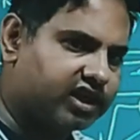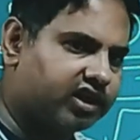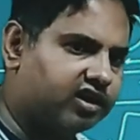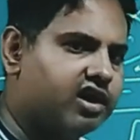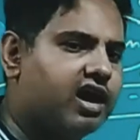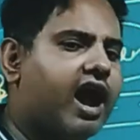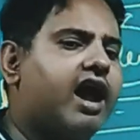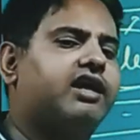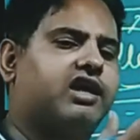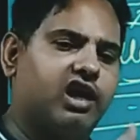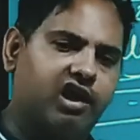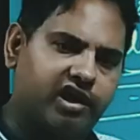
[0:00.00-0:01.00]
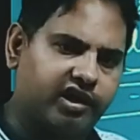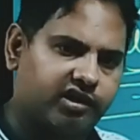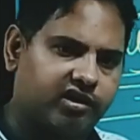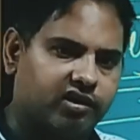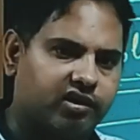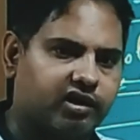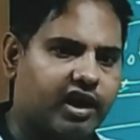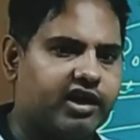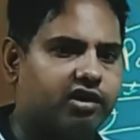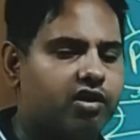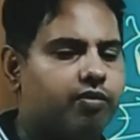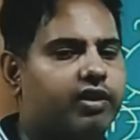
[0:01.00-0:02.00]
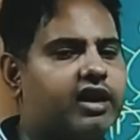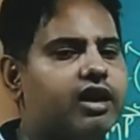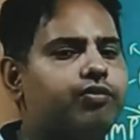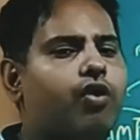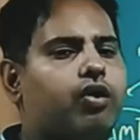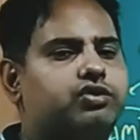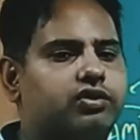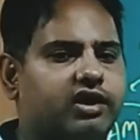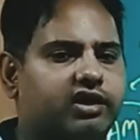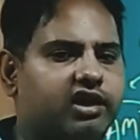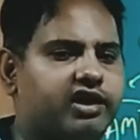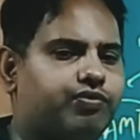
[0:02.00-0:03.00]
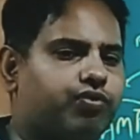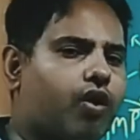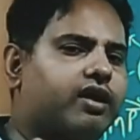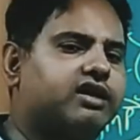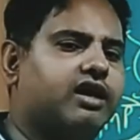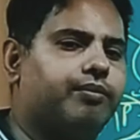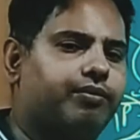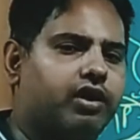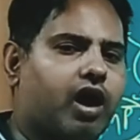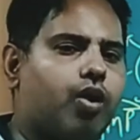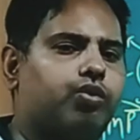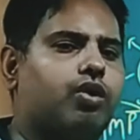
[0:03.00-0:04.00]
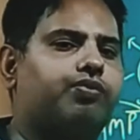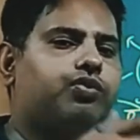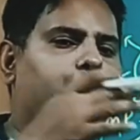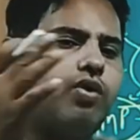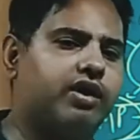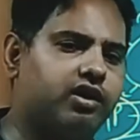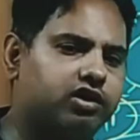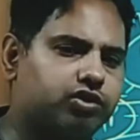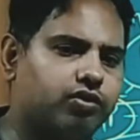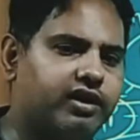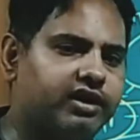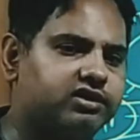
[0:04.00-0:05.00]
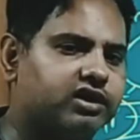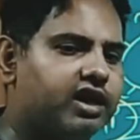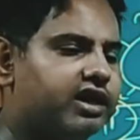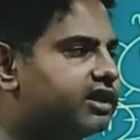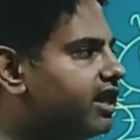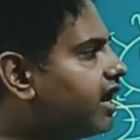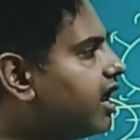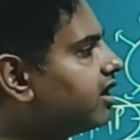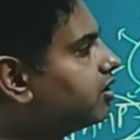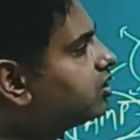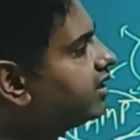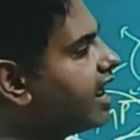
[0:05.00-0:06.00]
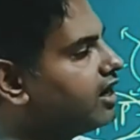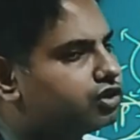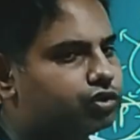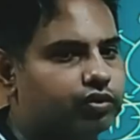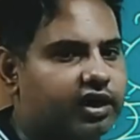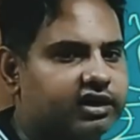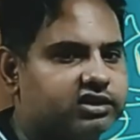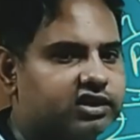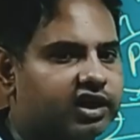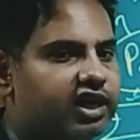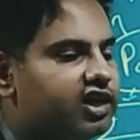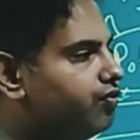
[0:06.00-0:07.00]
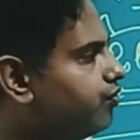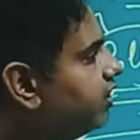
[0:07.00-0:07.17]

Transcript: it and killed it, right? But unfortunately, for example, out of 200 students, there are 10 students in